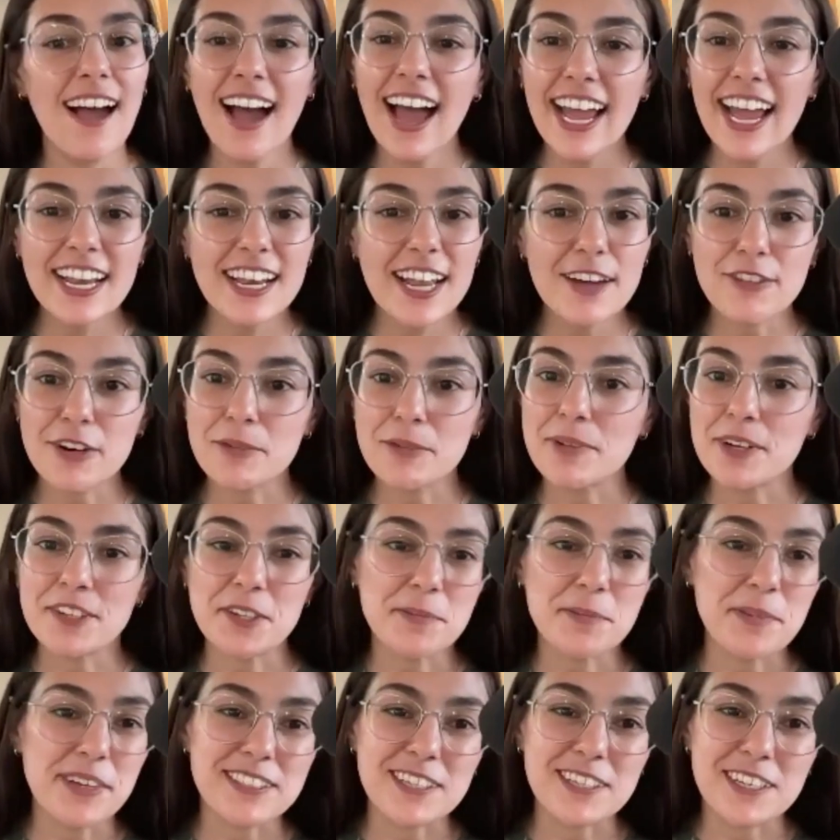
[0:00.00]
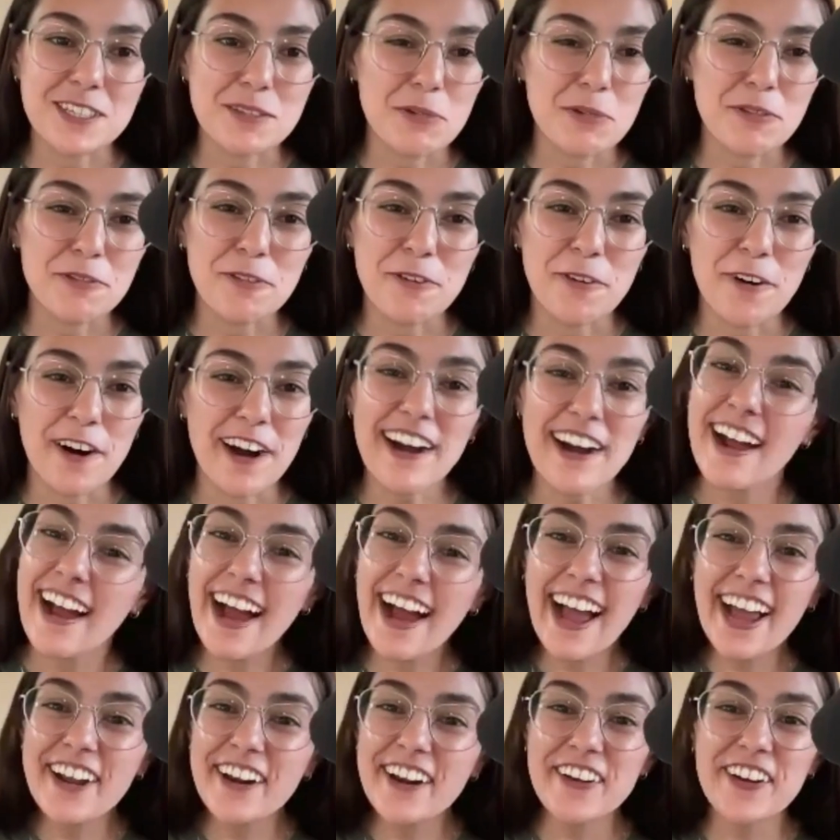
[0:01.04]
I've never built a business before. I
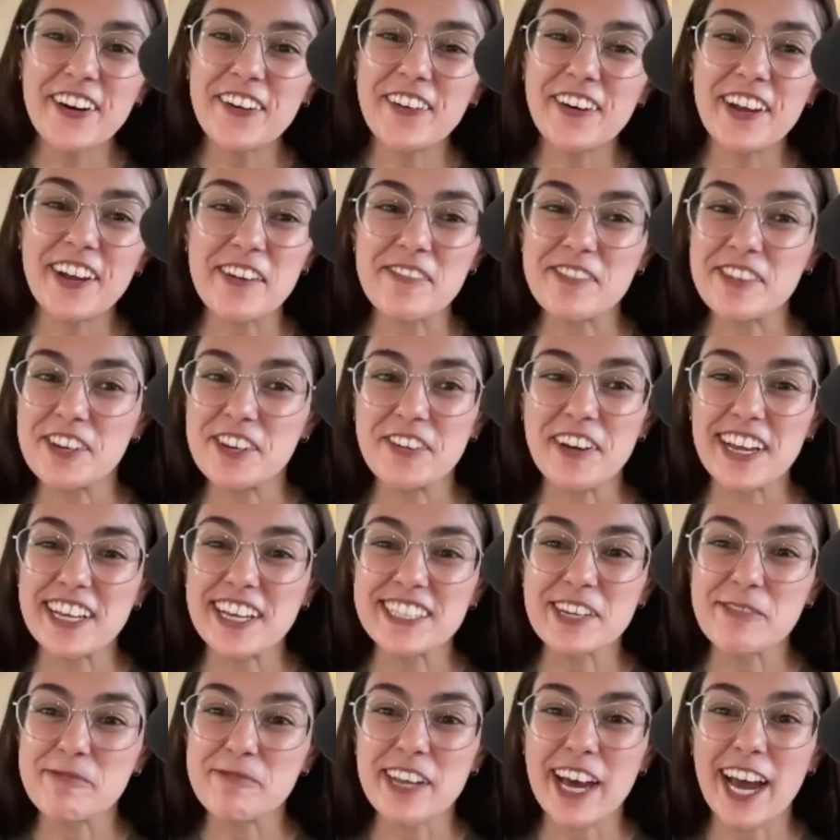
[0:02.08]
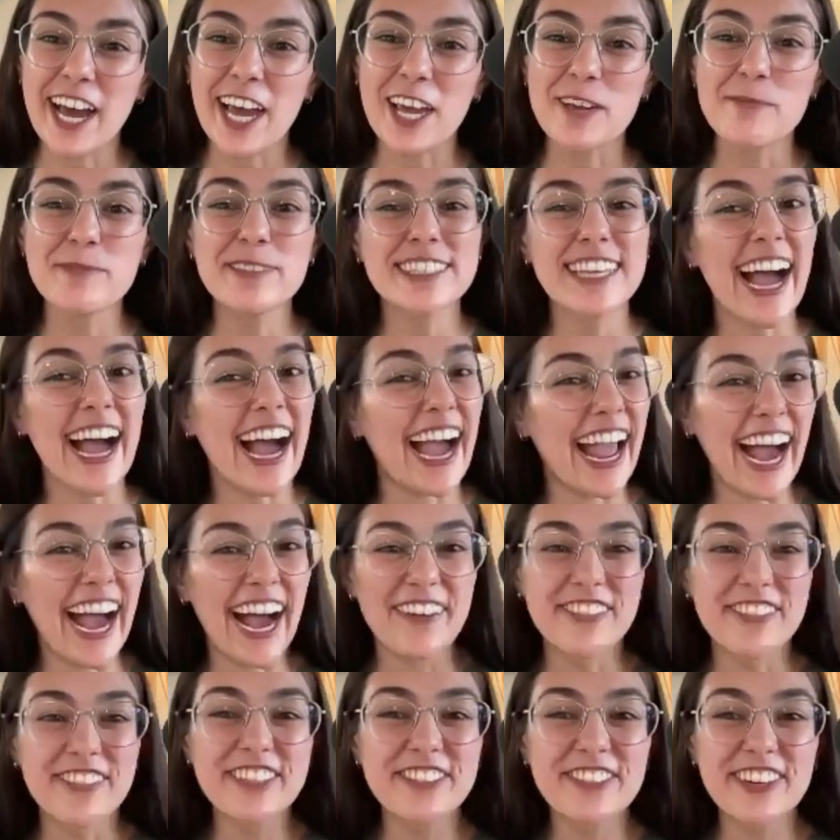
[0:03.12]
don't know what I'm doing sometimes. I have
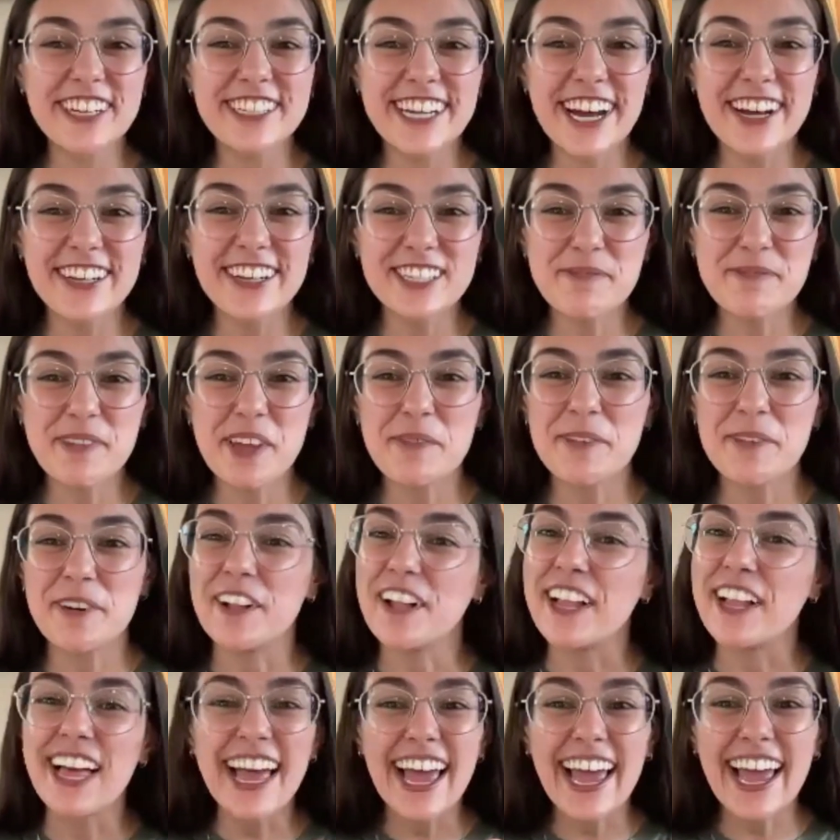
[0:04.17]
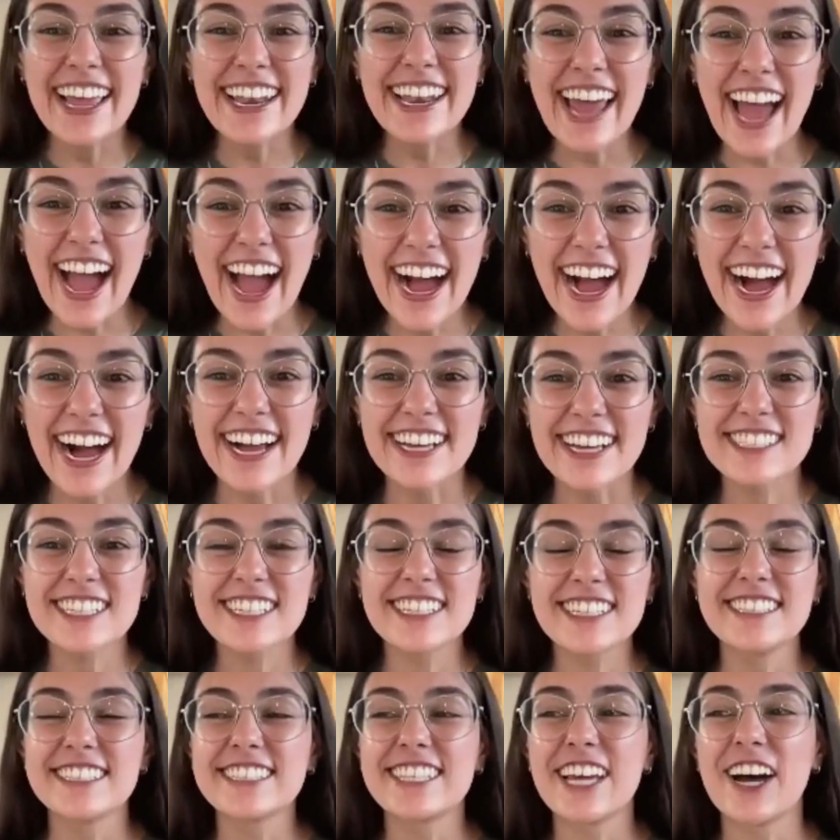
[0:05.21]
to reach out to people and ask.
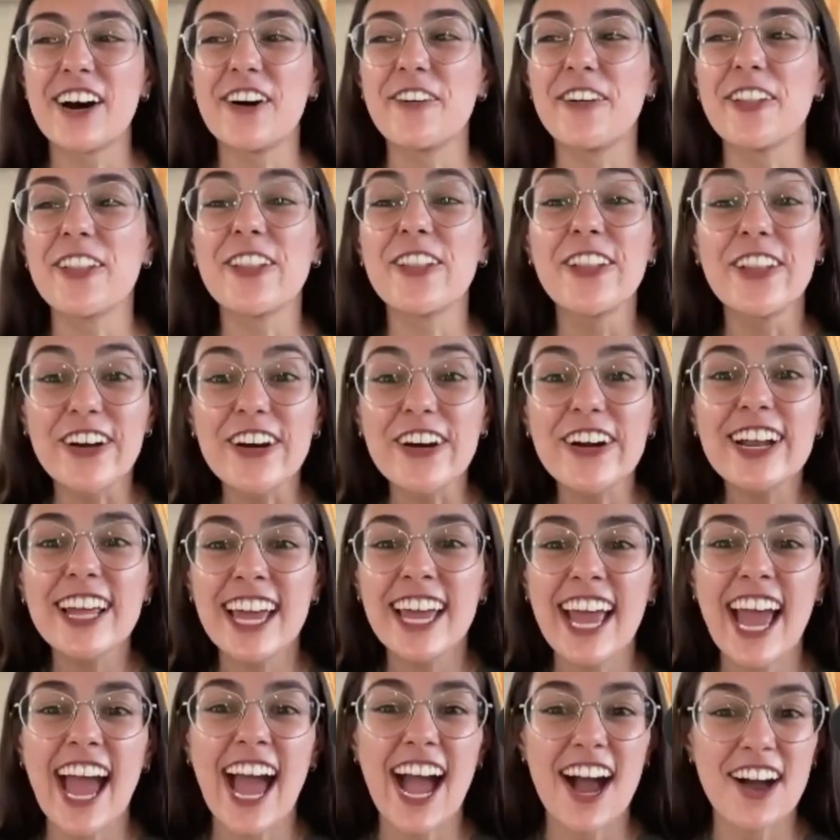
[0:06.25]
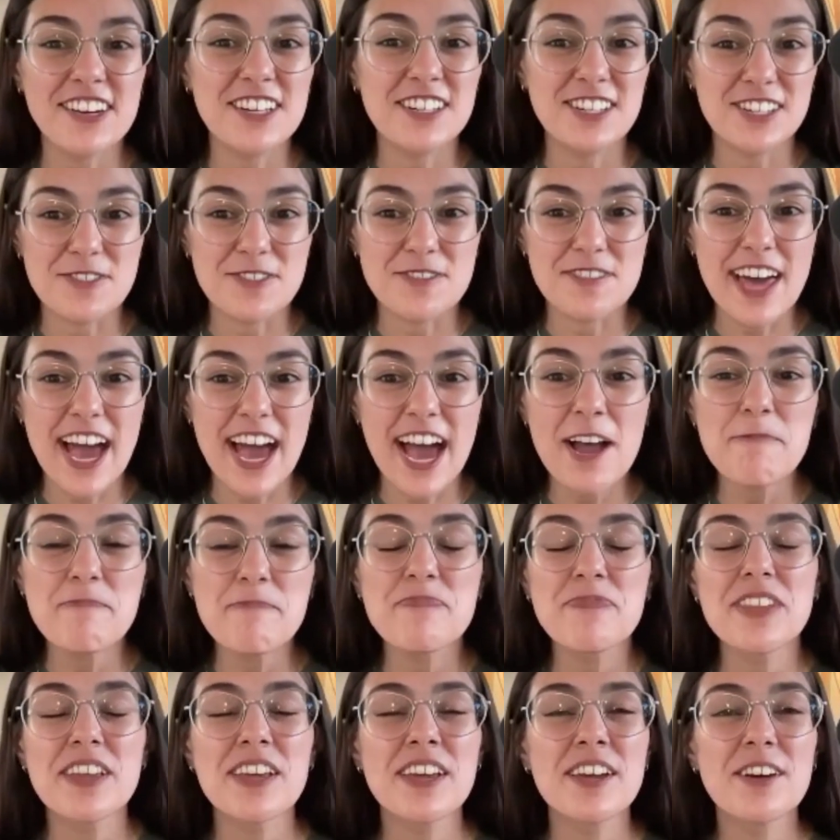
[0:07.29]
And so learning how to do that
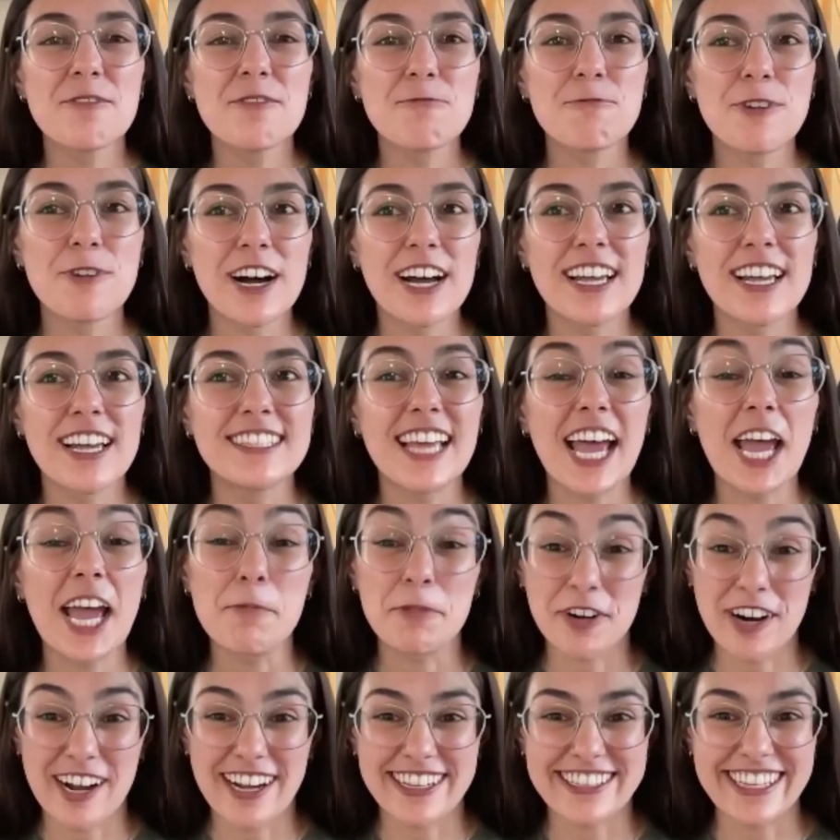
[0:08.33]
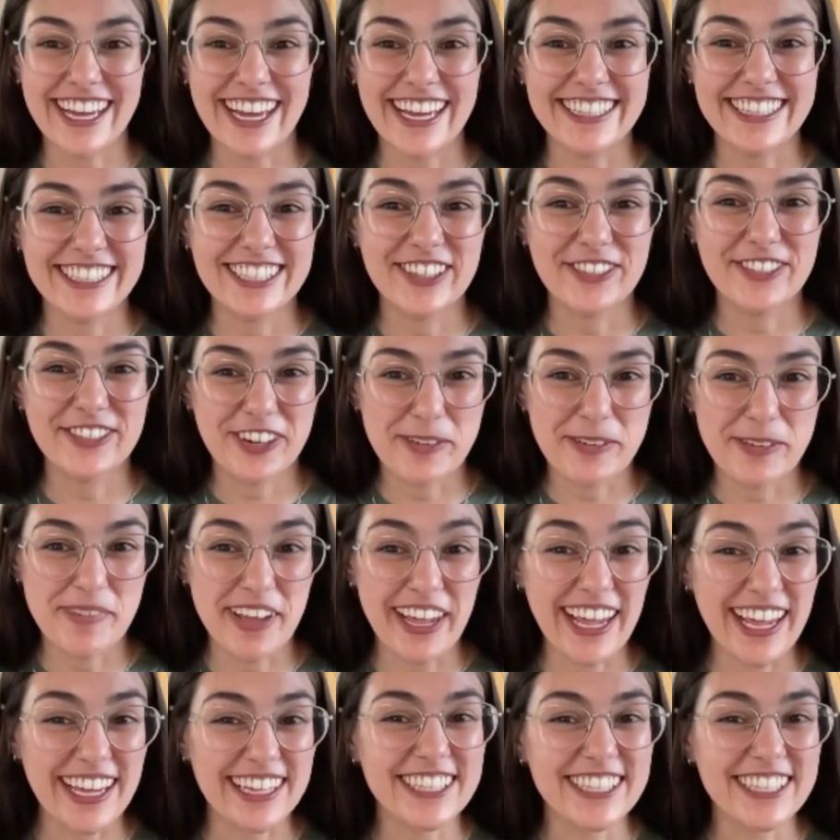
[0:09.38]
was a process for me.